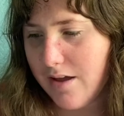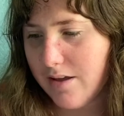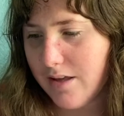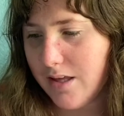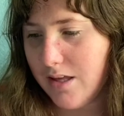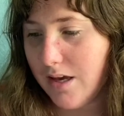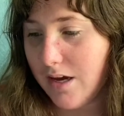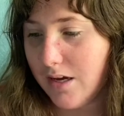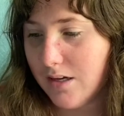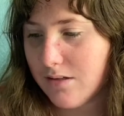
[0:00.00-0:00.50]

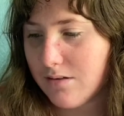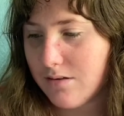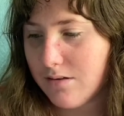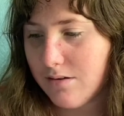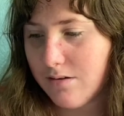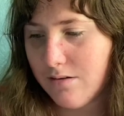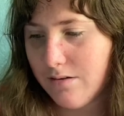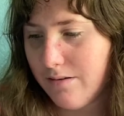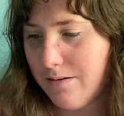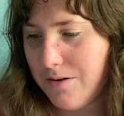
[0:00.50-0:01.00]
he asked.
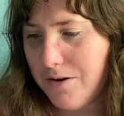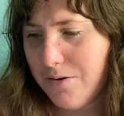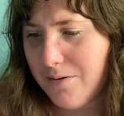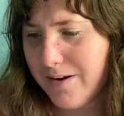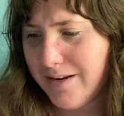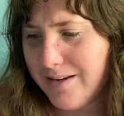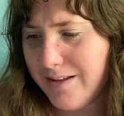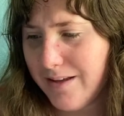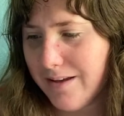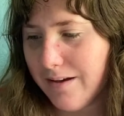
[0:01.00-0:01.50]
"No
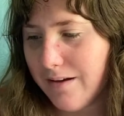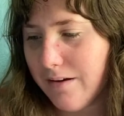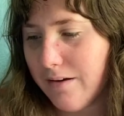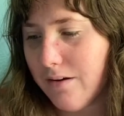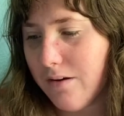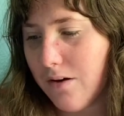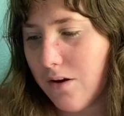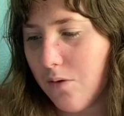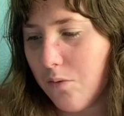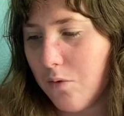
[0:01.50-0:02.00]
idea."
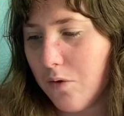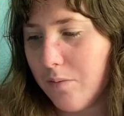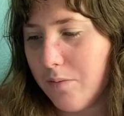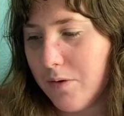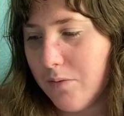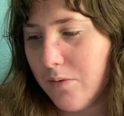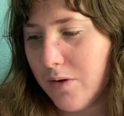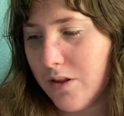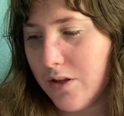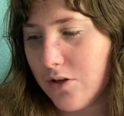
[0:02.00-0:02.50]
A
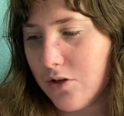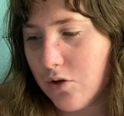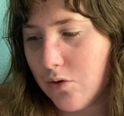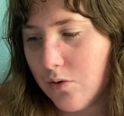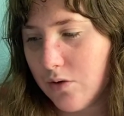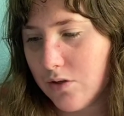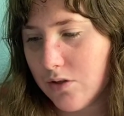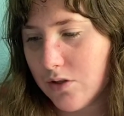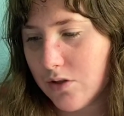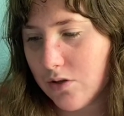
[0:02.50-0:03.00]
woman with a
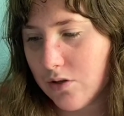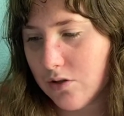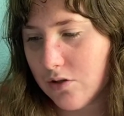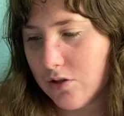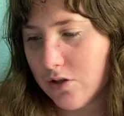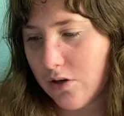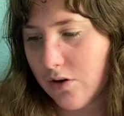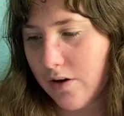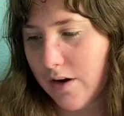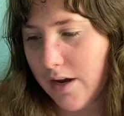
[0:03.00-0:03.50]
torn skirt
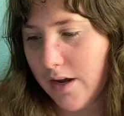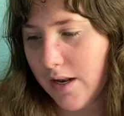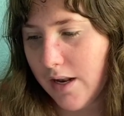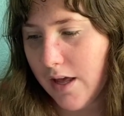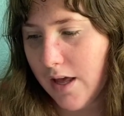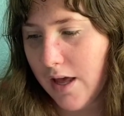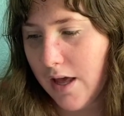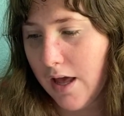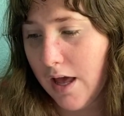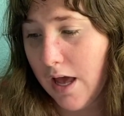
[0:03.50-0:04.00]
shook her head.
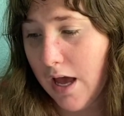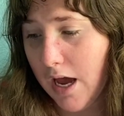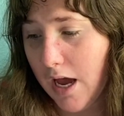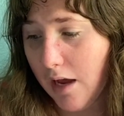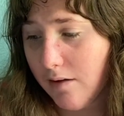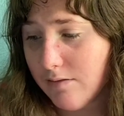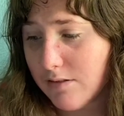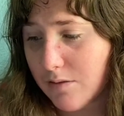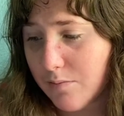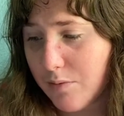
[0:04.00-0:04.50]

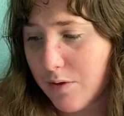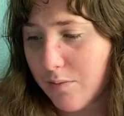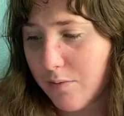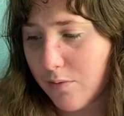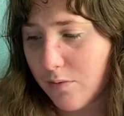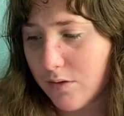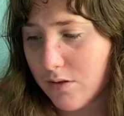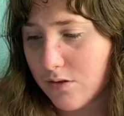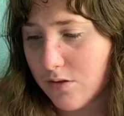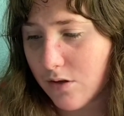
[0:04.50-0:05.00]
"I've seen people
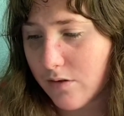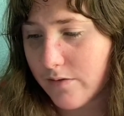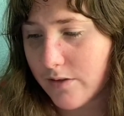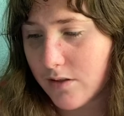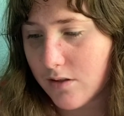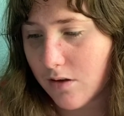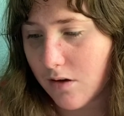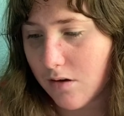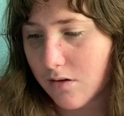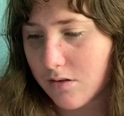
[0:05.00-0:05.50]
with service
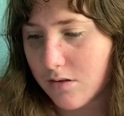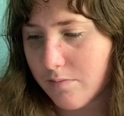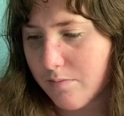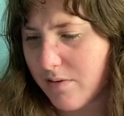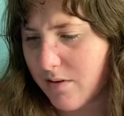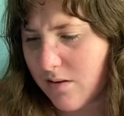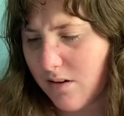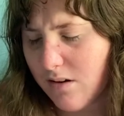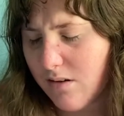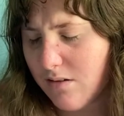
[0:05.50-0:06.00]
dogs,
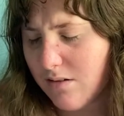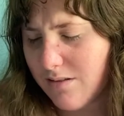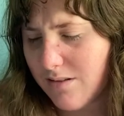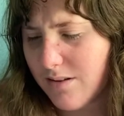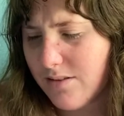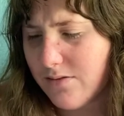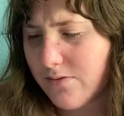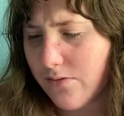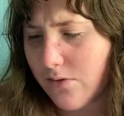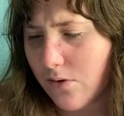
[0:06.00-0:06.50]
but not on
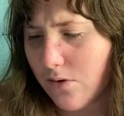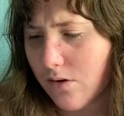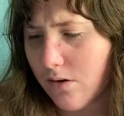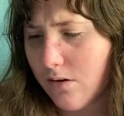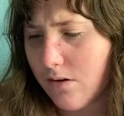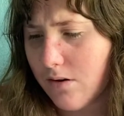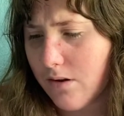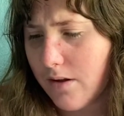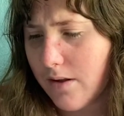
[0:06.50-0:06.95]
this floor."